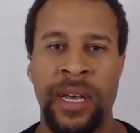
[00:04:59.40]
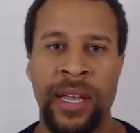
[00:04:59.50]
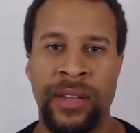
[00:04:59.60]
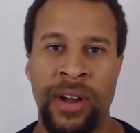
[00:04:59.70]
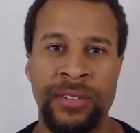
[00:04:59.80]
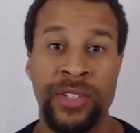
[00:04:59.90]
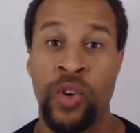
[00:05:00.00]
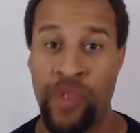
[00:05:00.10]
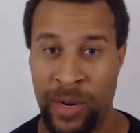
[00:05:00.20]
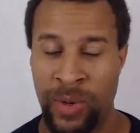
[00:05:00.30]
There are also
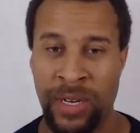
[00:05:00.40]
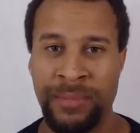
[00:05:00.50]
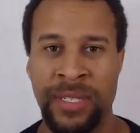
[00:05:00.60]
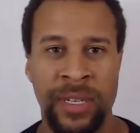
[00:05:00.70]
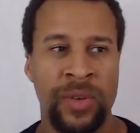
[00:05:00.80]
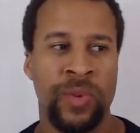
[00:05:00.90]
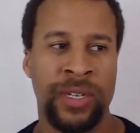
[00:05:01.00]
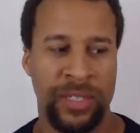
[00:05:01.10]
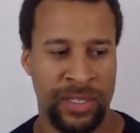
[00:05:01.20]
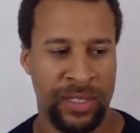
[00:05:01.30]
redworms,
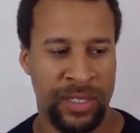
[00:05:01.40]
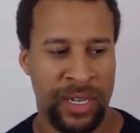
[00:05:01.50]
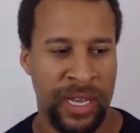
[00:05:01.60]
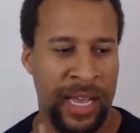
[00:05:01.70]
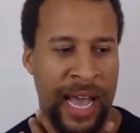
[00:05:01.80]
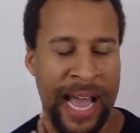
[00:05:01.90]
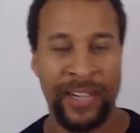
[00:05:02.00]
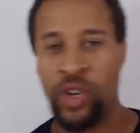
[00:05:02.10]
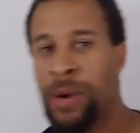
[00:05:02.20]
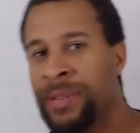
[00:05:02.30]
which I
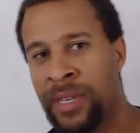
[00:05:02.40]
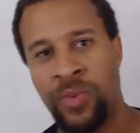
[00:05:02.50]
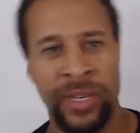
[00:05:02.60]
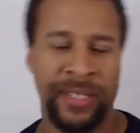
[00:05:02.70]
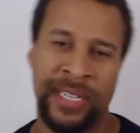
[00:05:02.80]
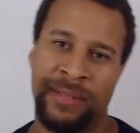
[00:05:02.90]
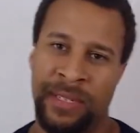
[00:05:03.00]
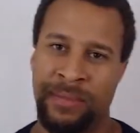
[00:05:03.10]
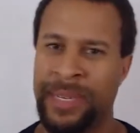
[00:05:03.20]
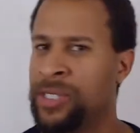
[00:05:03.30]
normally wouldn't
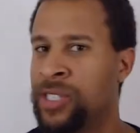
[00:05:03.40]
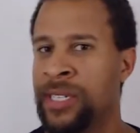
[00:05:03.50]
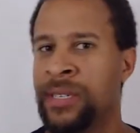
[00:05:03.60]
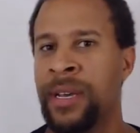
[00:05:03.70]
even mention,